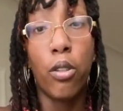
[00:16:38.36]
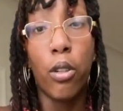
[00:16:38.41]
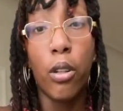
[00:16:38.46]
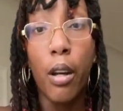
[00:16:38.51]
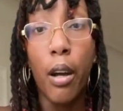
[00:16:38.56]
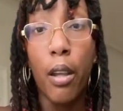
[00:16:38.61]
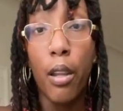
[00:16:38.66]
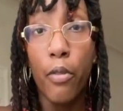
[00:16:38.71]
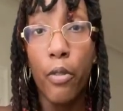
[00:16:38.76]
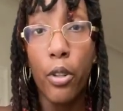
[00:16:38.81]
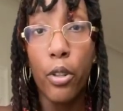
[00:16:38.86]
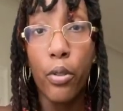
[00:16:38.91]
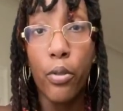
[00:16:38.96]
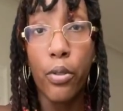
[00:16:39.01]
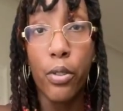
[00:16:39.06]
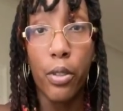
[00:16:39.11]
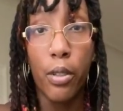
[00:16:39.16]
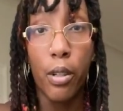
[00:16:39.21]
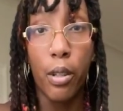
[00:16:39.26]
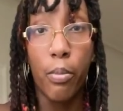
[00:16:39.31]
Good olive
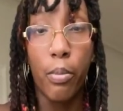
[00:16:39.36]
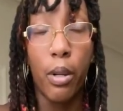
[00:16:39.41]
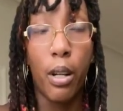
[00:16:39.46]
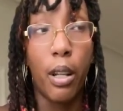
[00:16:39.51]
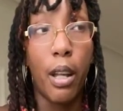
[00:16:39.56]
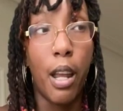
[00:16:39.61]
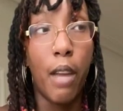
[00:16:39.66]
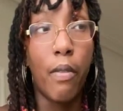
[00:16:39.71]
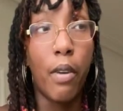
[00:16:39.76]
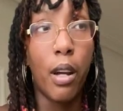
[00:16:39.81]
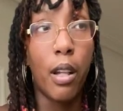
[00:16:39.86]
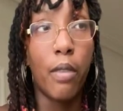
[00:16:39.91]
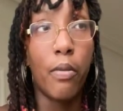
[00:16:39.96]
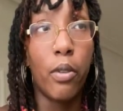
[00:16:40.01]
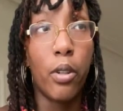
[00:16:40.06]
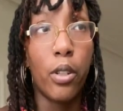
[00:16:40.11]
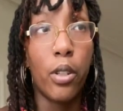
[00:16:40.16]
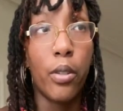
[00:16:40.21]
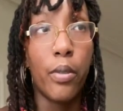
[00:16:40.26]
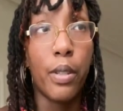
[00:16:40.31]
oil is good, but a lot of
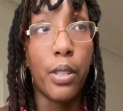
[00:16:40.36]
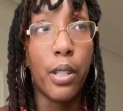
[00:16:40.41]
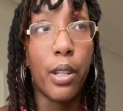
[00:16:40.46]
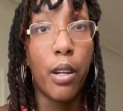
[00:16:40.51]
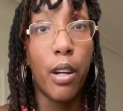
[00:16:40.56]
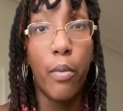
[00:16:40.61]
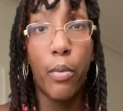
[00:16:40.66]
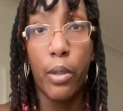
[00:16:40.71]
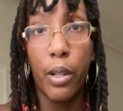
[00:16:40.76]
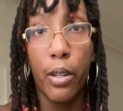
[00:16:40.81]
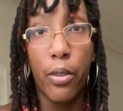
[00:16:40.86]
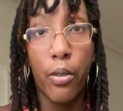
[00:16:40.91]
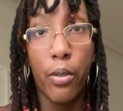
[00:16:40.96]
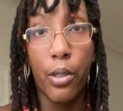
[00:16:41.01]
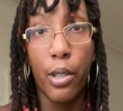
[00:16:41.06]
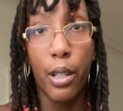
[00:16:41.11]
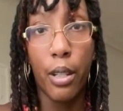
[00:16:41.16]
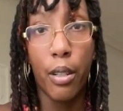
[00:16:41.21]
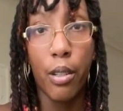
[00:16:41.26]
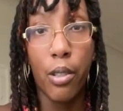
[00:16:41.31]
olive oil is cut with
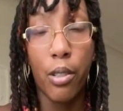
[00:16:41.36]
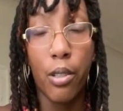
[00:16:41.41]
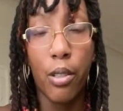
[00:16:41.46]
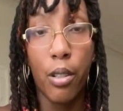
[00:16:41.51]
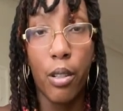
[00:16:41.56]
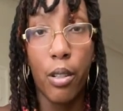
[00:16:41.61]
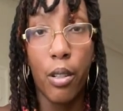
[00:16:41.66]
other things,